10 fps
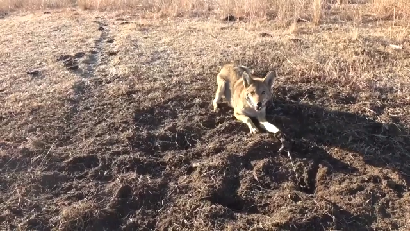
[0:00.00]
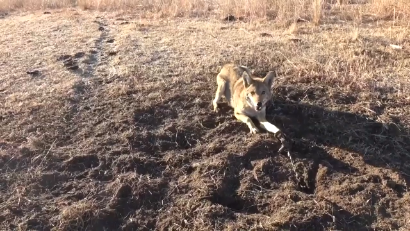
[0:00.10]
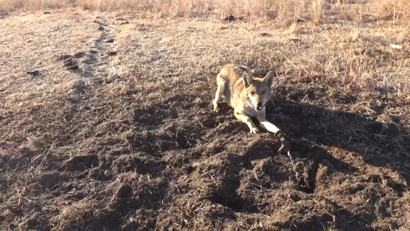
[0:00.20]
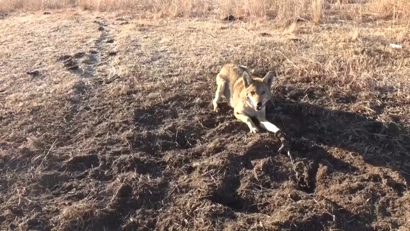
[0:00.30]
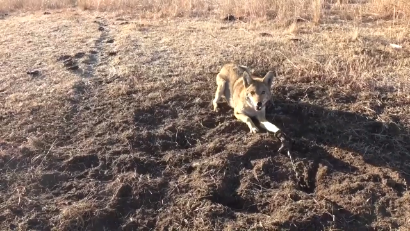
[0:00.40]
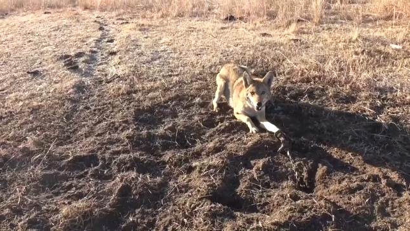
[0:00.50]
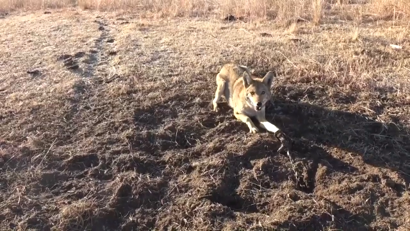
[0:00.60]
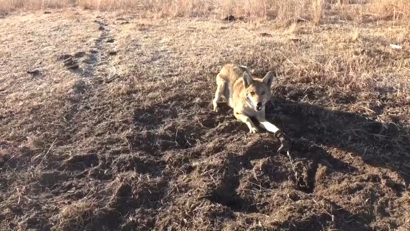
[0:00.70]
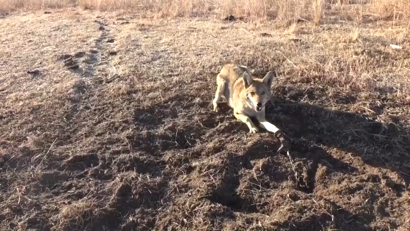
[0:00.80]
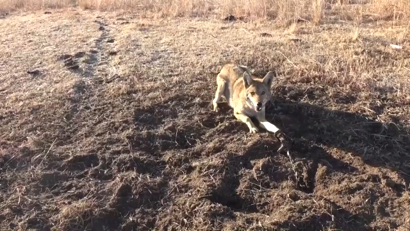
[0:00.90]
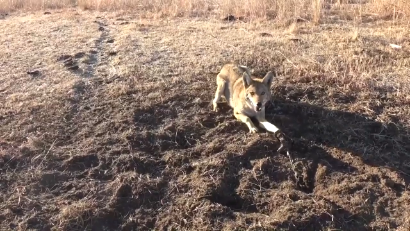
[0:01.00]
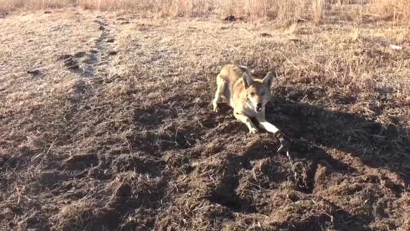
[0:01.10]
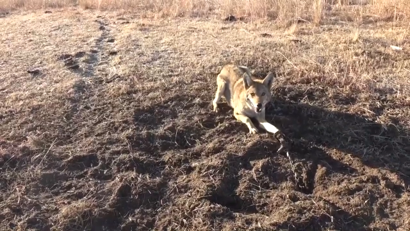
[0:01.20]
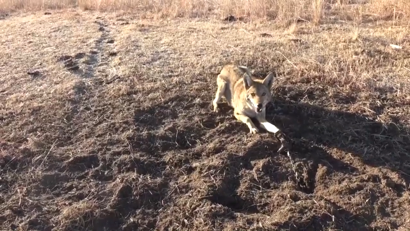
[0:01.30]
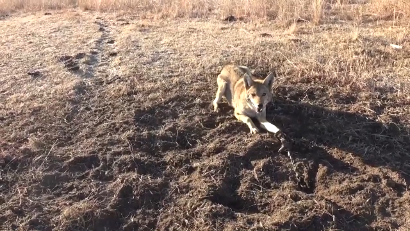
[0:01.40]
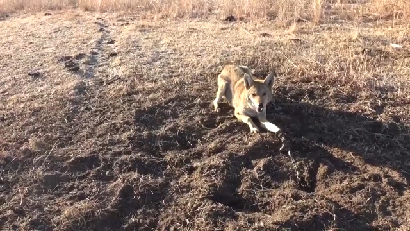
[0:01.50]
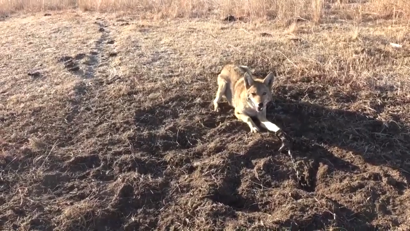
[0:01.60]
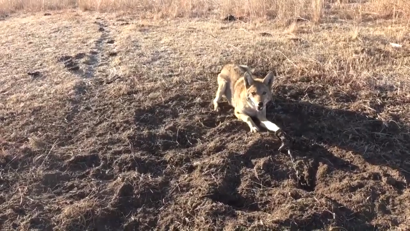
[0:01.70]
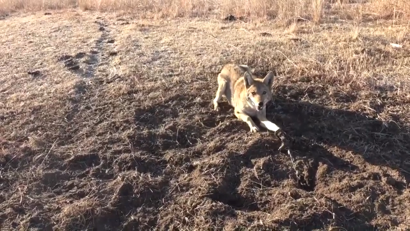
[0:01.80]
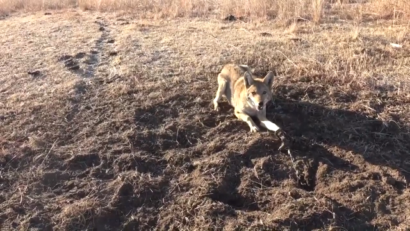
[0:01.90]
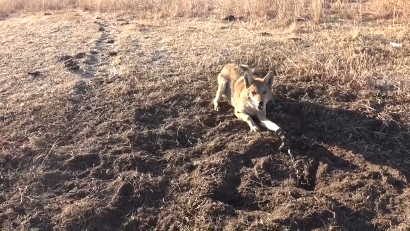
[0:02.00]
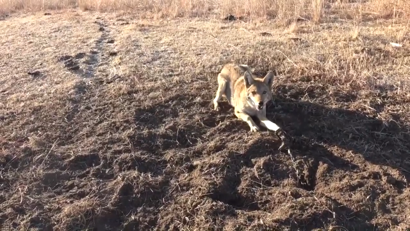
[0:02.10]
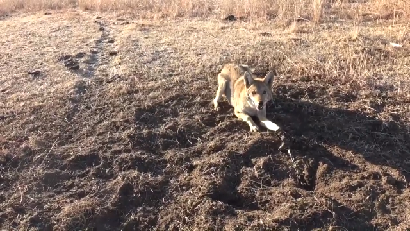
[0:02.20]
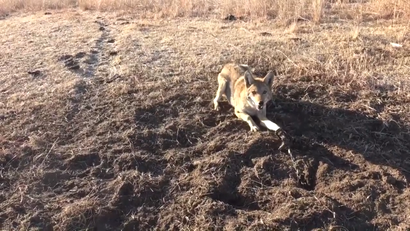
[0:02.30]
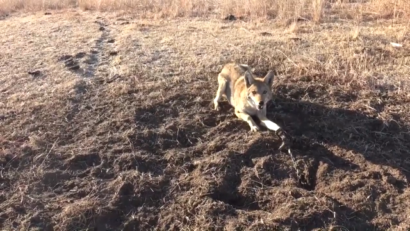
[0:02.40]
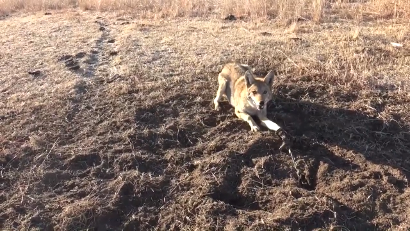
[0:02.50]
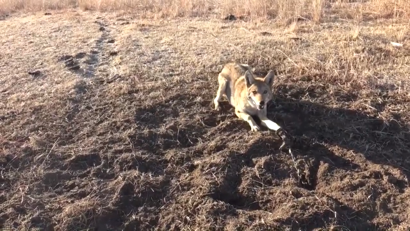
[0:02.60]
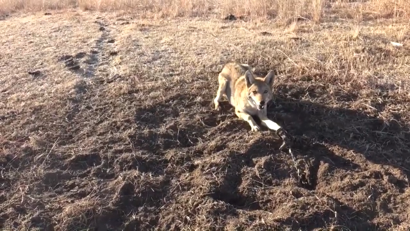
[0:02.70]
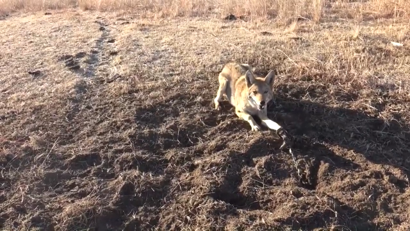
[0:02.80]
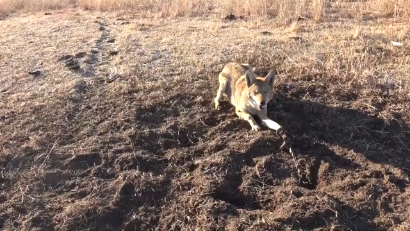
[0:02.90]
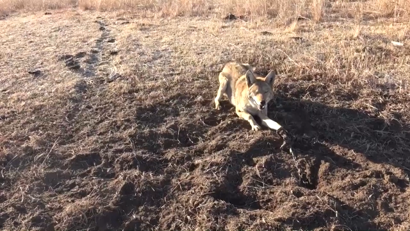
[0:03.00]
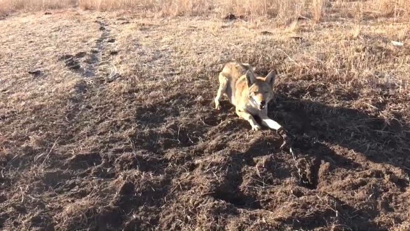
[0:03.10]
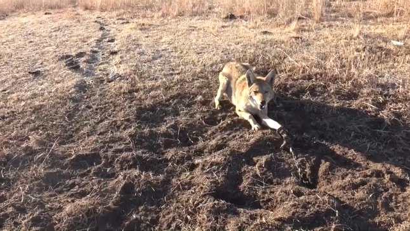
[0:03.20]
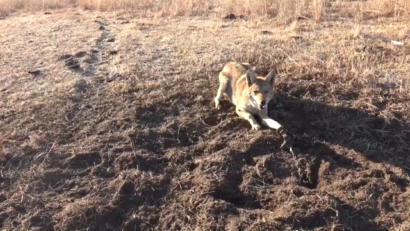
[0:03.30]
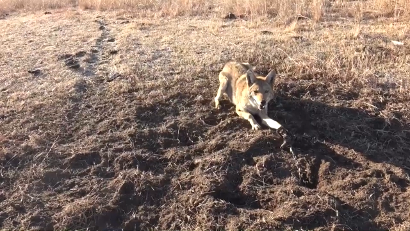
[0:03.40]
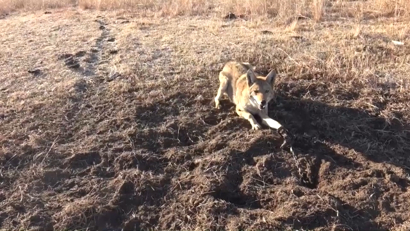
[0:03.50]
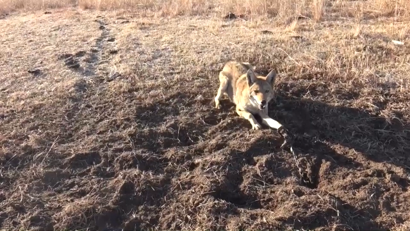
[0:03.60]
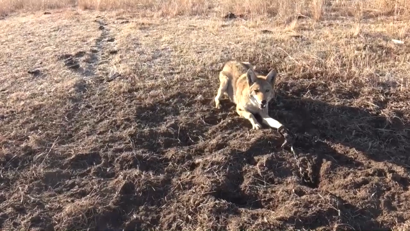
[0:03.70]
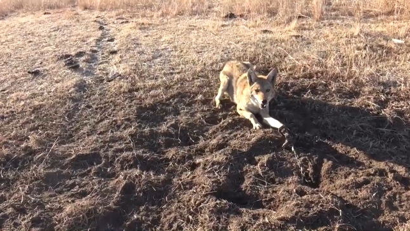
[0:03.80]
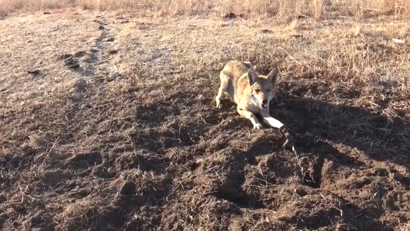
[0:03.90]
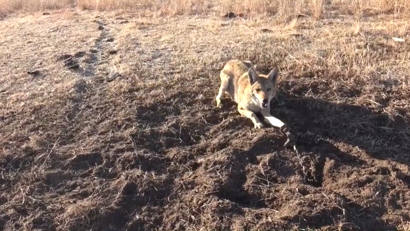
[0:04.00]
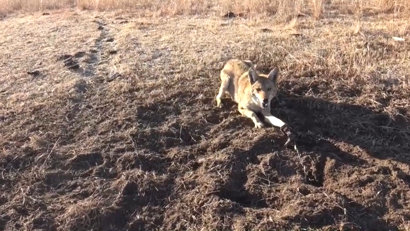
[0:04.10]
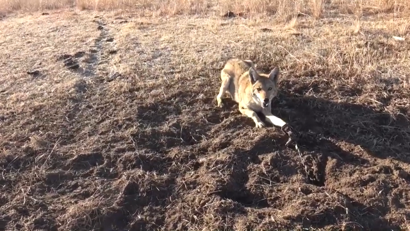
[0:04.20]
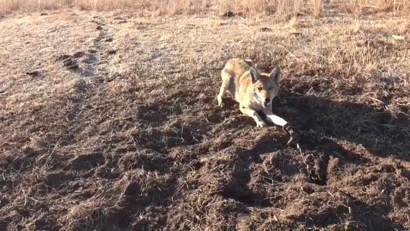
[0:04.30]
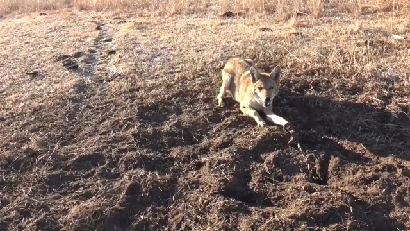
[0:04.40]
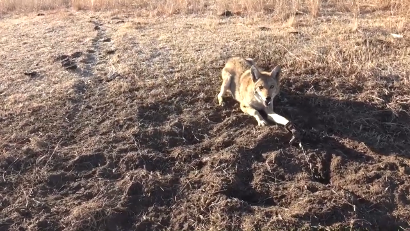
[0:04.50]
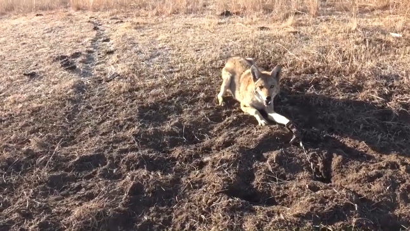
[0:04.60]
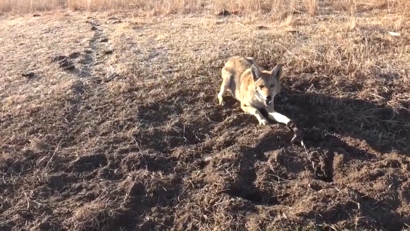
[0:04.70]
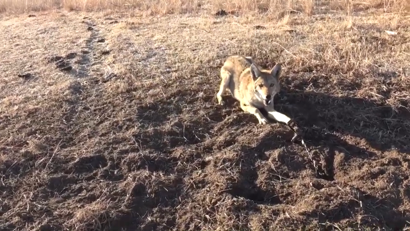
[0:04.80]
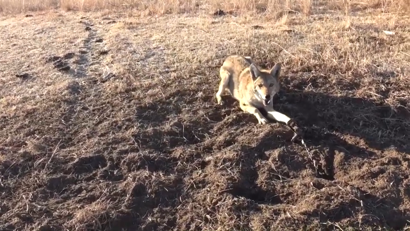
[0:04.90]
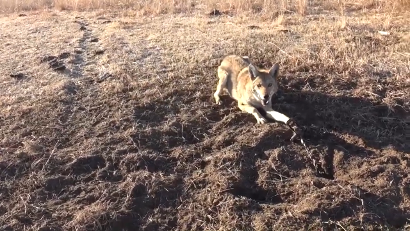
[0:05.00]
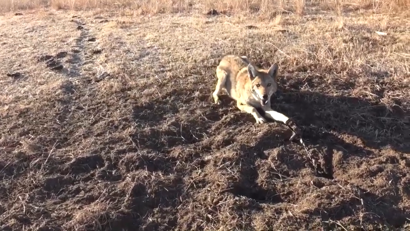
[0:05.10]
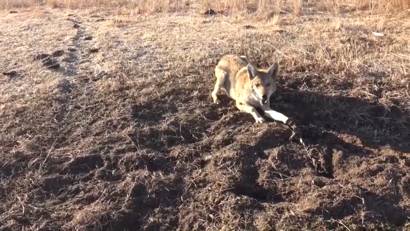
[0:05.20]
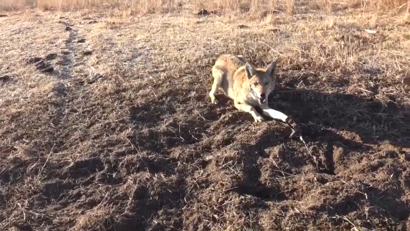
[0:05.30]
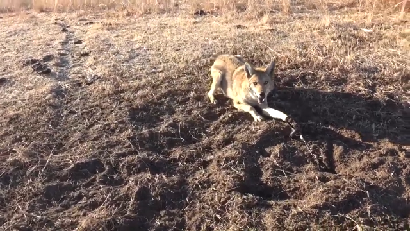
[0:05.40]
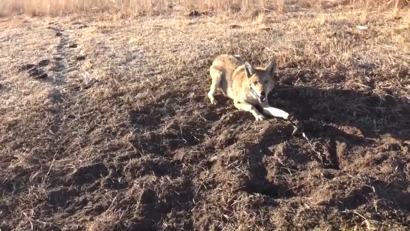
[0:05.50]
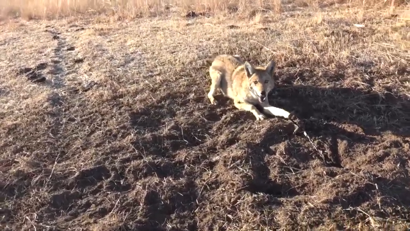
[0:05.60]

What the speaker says: Nobody's mouth can be seen.